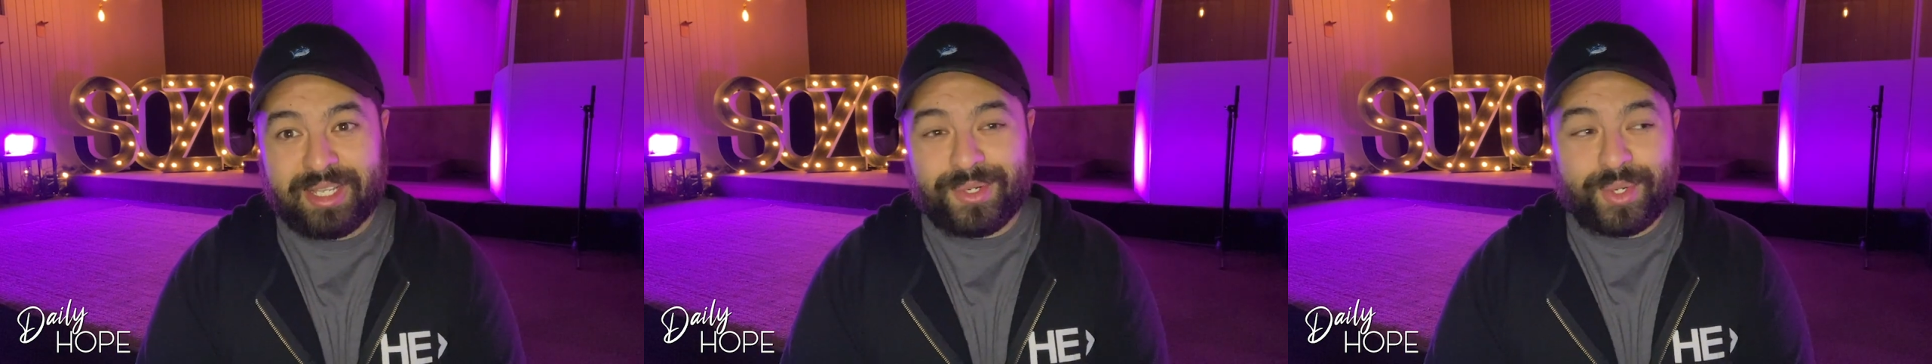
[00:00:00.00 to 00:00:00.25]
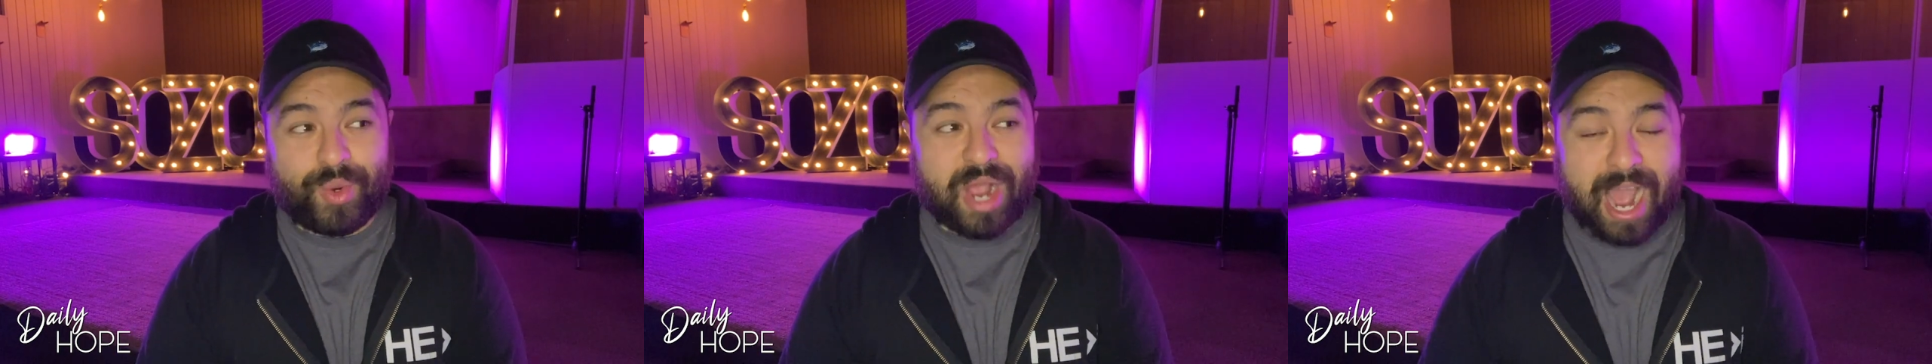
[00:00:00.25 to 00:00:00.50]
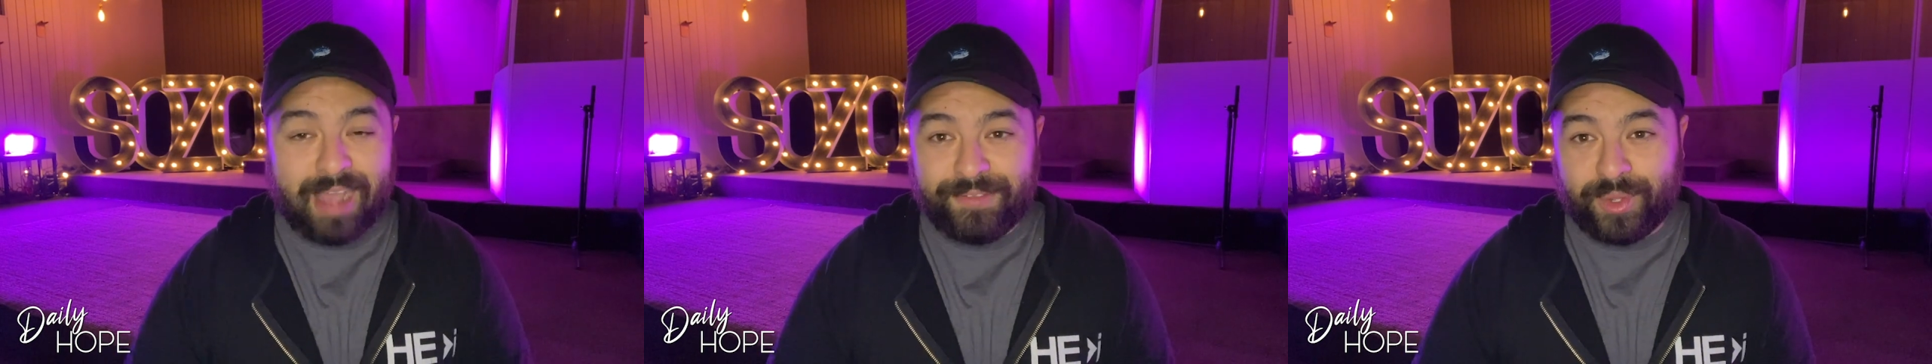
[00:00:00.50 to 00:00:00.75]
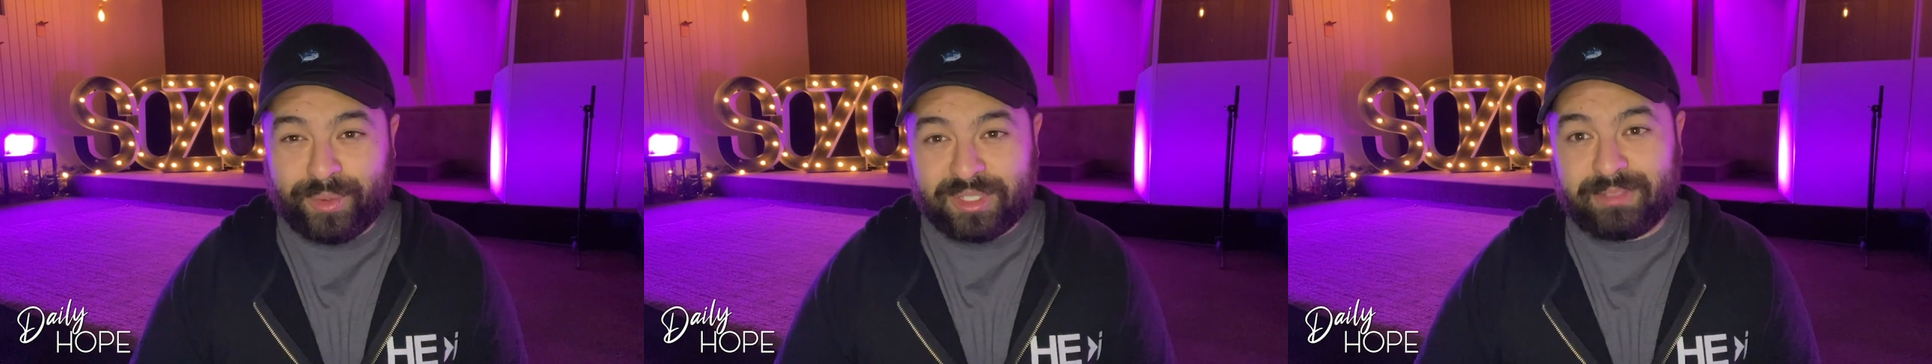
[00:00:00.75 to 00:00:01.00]
who have
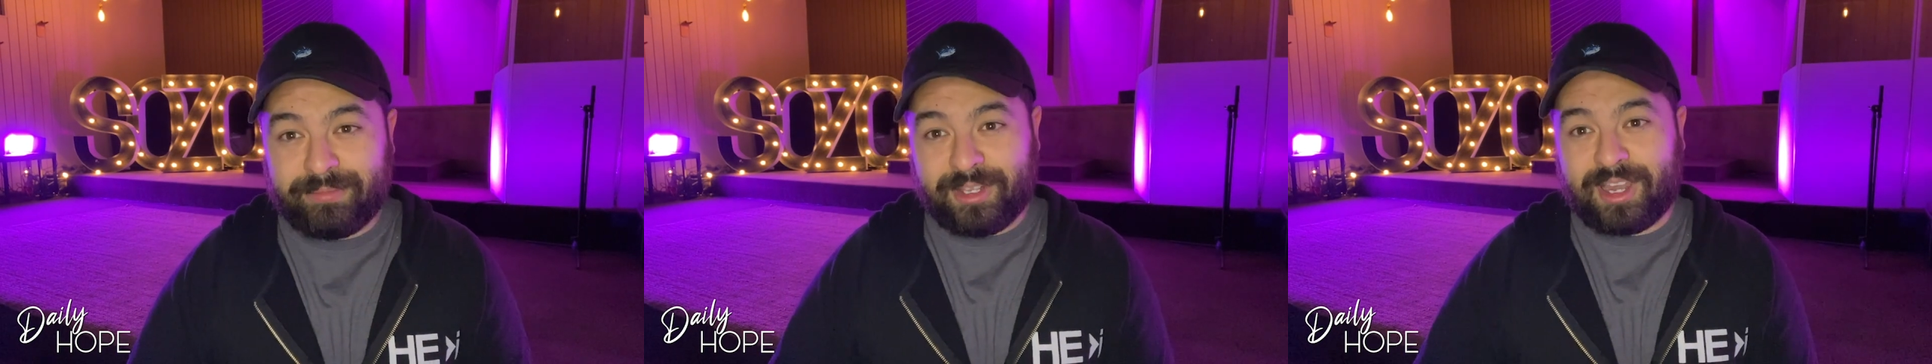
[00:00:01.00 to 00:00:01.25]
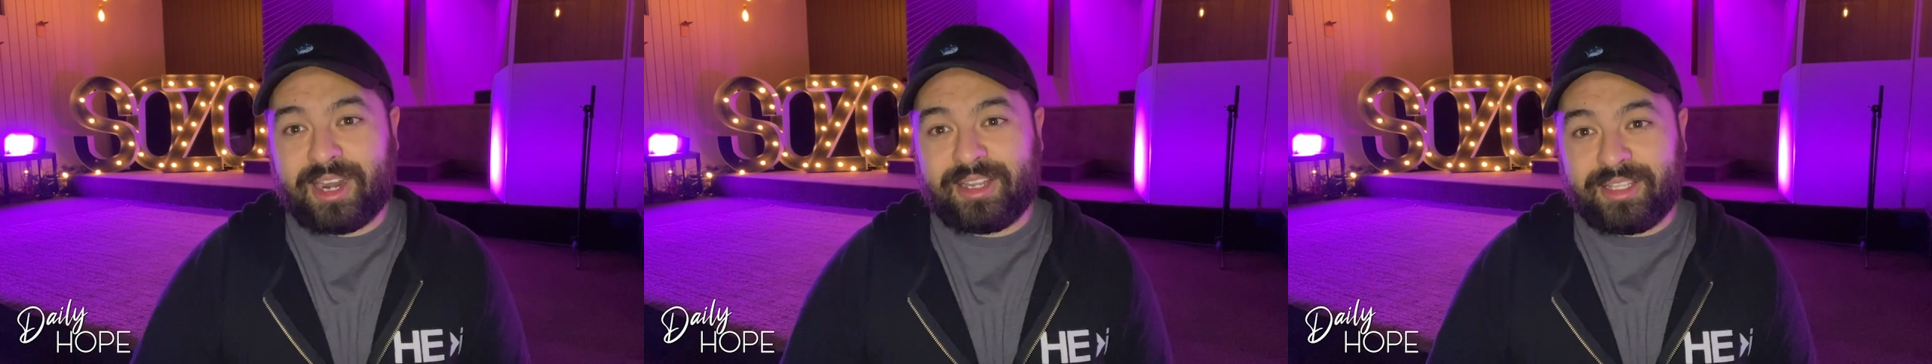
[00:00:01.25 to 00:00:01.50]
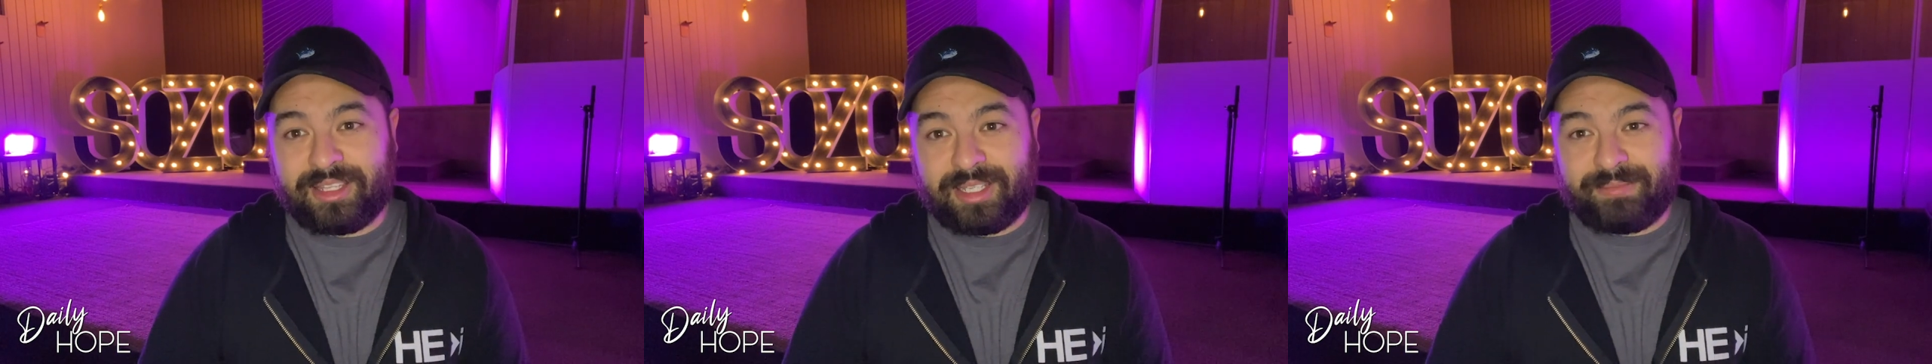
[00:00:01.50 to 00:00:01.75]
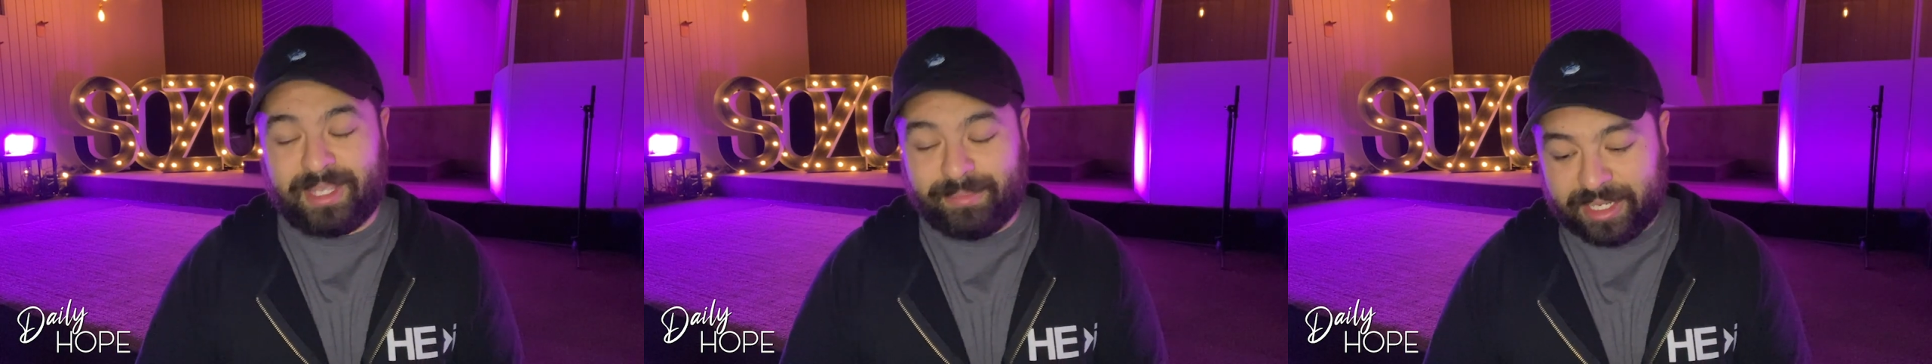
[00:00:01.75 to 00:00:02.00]
the wisdom of God in
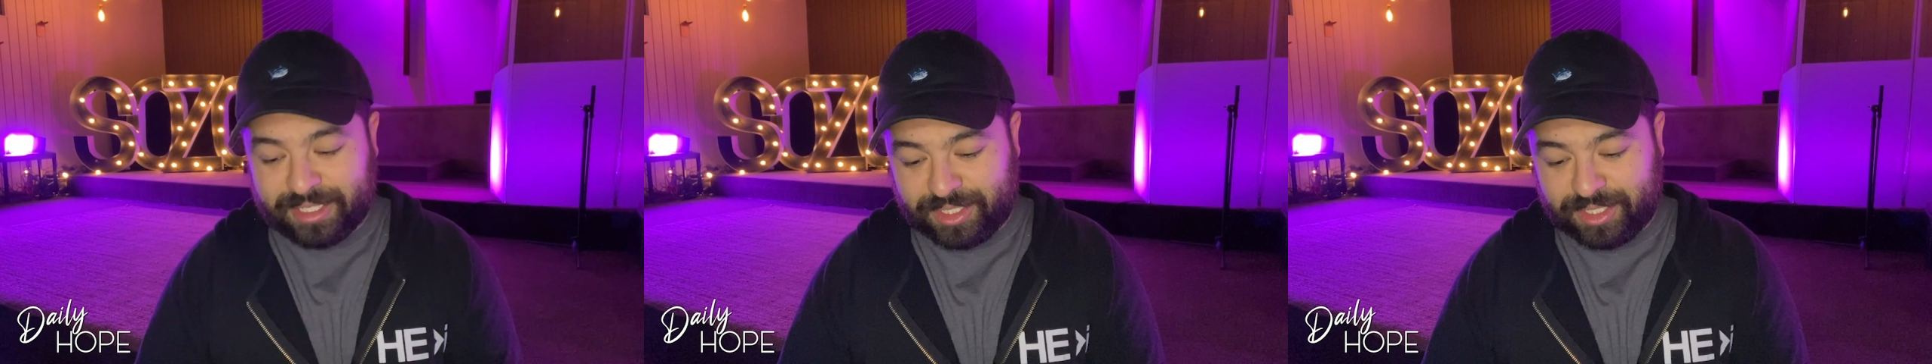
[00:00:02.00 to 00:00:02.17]
them, amen.